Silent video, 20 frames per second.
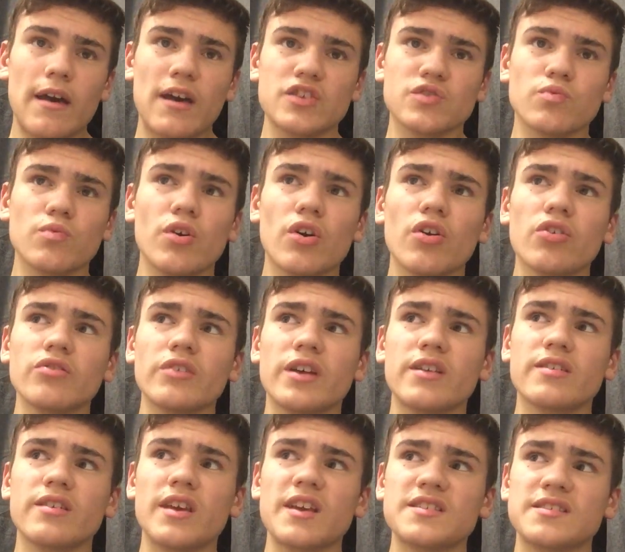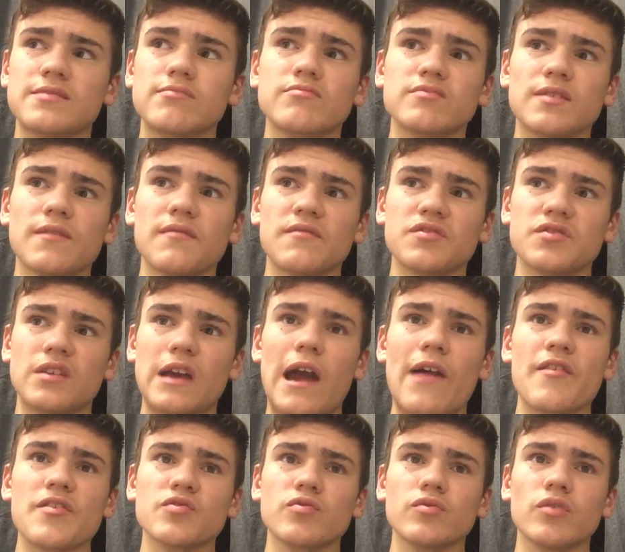as well, and some of his
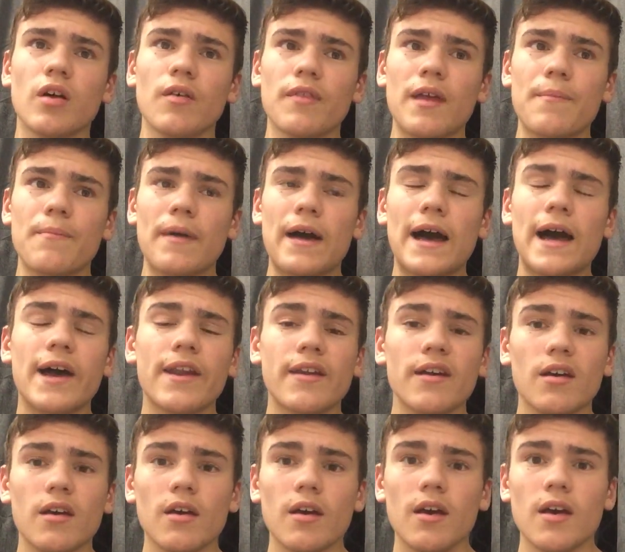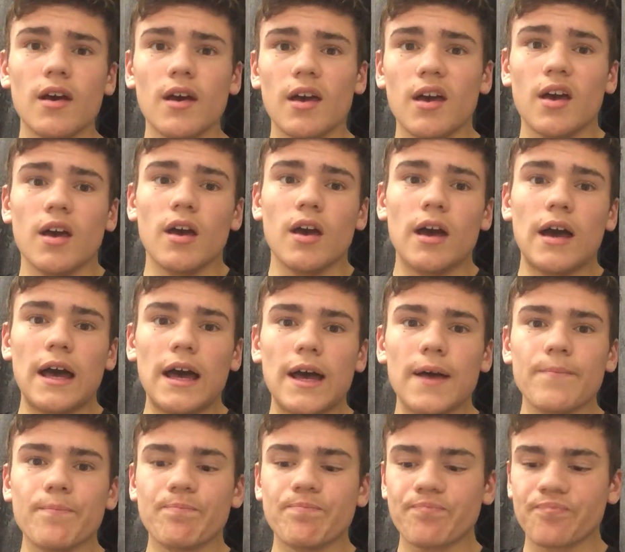carries were not that bad.
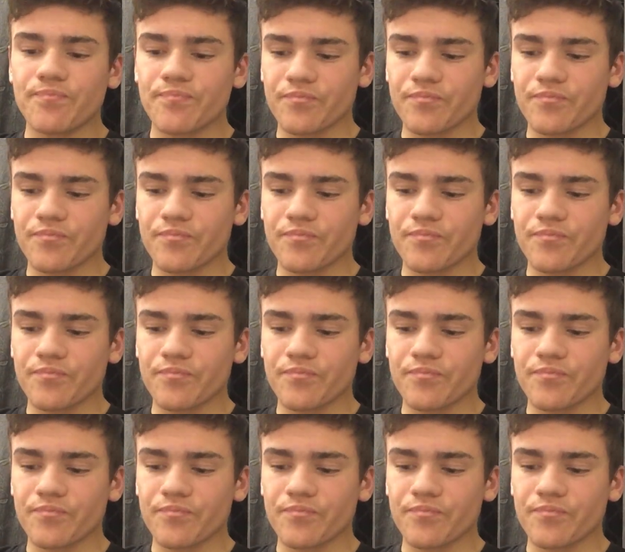I